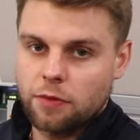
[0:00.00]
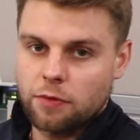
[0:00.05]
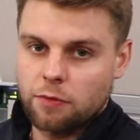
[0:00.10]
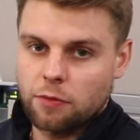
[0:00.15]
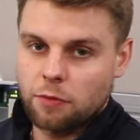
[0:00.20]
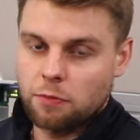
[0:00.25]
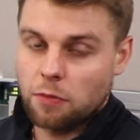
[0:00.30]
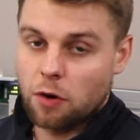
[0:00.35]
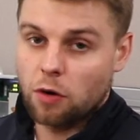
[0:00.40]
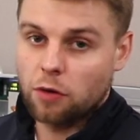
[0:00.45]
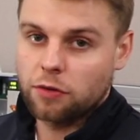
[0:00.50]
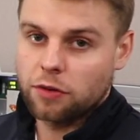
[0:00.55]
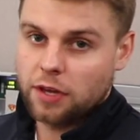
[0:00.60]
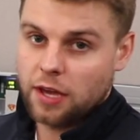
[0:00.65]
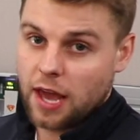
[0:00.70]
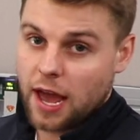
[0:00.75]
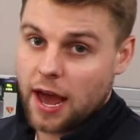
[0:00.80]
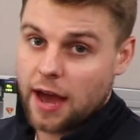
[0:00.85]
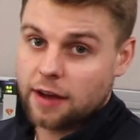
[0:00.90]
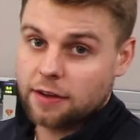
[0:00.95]

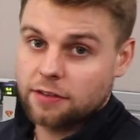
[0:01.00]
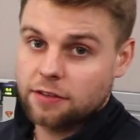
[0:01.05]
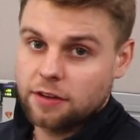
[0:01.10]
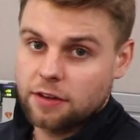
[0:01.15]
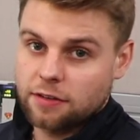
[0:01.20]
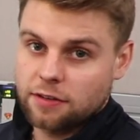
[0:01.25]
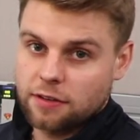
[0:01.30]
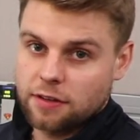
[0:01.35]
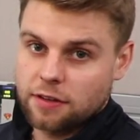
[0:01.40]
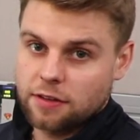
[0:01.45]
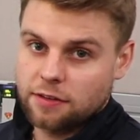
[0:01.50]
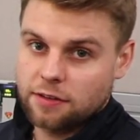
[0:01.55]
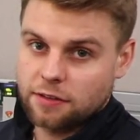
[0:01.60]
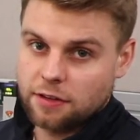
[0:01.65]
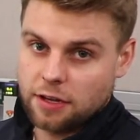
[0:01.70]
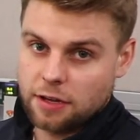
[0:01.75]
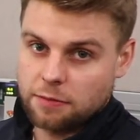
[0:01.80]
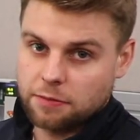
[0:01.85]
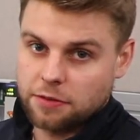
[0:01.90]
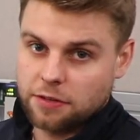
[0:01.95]
remotely access this
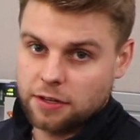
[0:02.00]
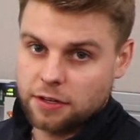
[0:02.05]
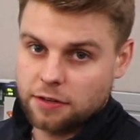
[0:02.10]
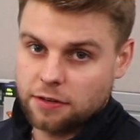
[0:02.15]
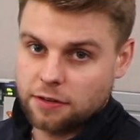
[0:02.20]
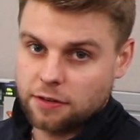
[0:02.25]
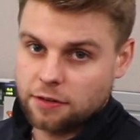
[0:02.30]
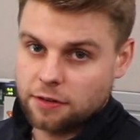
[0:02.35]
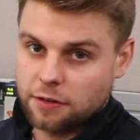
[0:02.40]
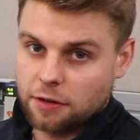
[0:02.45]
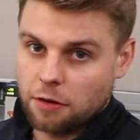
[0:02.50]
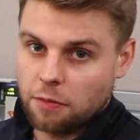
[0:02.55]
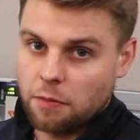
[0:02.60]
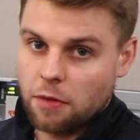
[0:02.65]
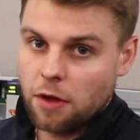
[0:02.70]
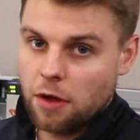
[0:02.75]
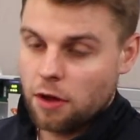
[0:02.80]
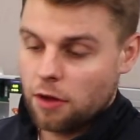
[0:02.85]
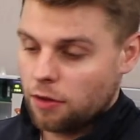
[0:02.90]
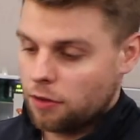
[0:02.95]
CMC system
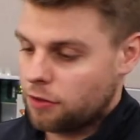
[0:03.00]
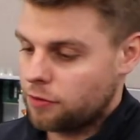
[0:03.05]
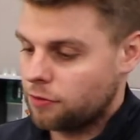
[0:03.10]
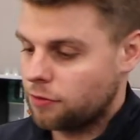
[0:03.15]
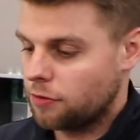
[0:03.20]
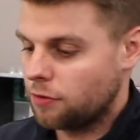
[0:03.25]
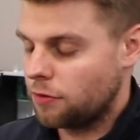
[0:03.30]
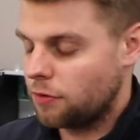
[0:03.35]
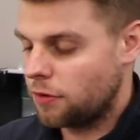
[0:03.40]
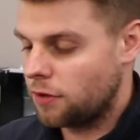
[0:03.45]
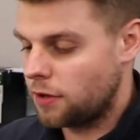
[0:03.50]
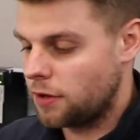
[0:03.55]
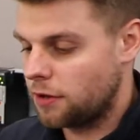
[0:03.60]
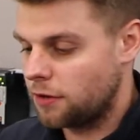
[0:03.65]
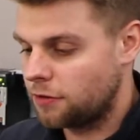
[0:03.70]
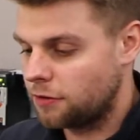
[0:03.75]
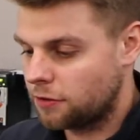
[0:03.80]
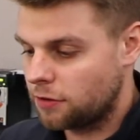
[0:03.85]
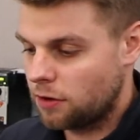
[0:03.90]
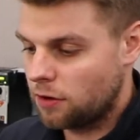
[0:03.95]
through
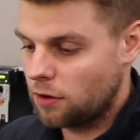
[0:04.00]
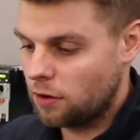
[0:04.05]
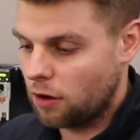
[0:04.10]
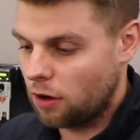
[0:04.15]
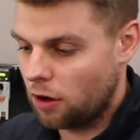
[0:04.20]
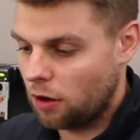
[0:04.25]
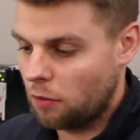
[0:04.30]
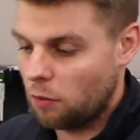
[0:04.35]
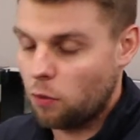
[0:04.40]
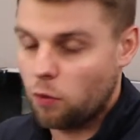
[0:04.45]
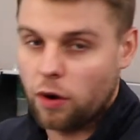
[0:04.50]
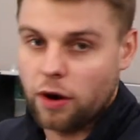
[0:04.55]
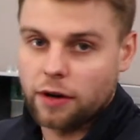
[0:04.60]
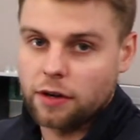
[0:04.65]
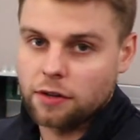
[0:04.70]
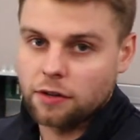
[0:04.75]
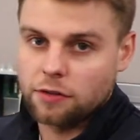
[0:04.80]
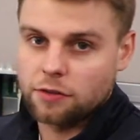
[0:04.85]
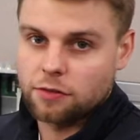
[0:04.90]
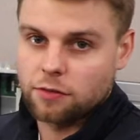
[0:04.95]
this
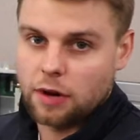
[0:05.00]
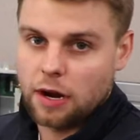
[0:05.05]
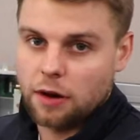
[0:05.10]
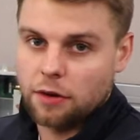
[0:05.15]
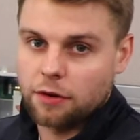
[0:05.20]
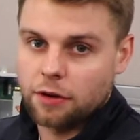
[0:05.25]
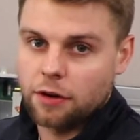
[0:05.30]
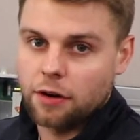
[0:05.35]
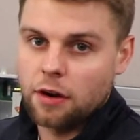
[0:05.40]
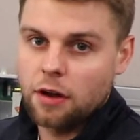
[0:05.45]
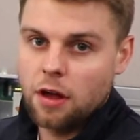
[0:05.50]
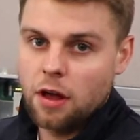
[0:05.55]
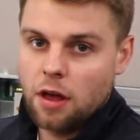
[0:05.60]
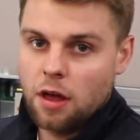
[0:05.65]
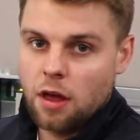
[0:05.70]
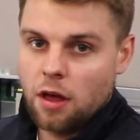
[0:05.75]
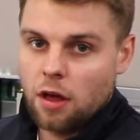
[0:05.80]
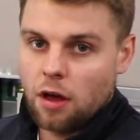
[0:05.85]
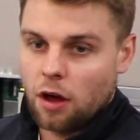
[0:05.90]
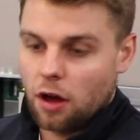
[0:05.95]
wireless router.
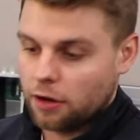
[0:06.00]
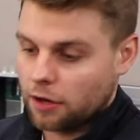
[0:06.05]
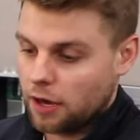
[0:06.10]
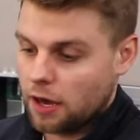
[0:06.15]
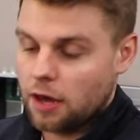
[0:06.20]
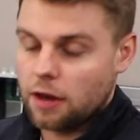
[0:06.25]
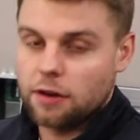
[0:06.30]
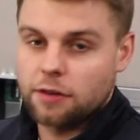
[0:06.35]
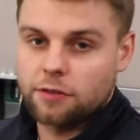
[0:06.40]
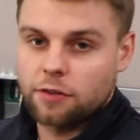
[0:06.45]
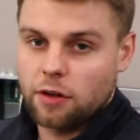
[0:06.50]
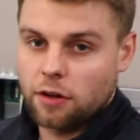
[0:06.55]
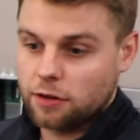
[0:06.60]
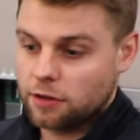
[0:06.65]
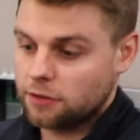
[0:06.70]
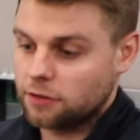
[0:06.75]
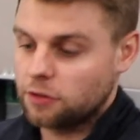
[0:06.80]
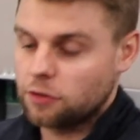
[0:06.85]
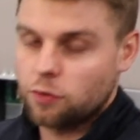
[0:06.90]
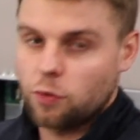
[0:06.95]
Again, as long
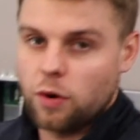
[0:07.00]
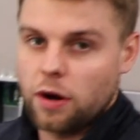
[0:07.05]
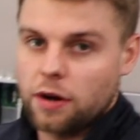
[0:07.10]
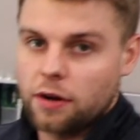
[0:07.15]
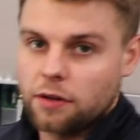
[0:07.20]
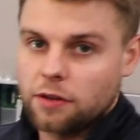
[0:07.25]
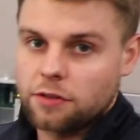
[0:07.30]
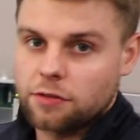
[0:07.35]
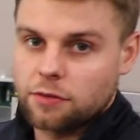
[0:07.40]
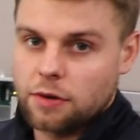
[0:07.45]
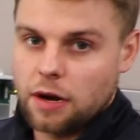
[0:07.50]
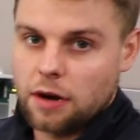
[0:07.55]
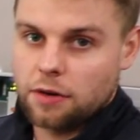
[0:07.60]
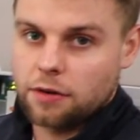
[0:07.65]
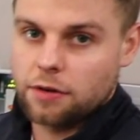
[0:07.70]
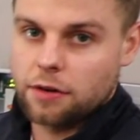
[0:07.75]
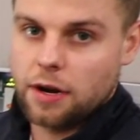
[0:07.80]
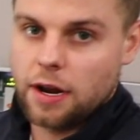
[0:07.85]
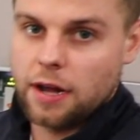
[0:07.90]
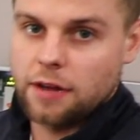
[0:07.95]
as this wireless
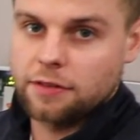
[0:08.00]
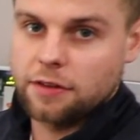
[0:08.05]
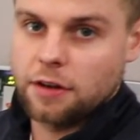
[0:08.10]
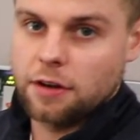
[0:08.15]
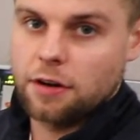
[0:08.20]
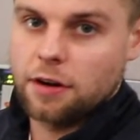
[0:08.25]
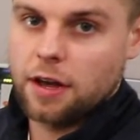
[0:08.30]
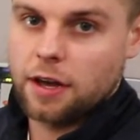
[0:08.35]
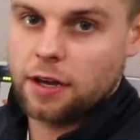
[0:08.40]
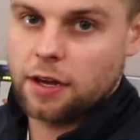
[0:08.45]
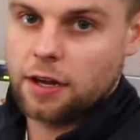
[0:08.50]
router has internet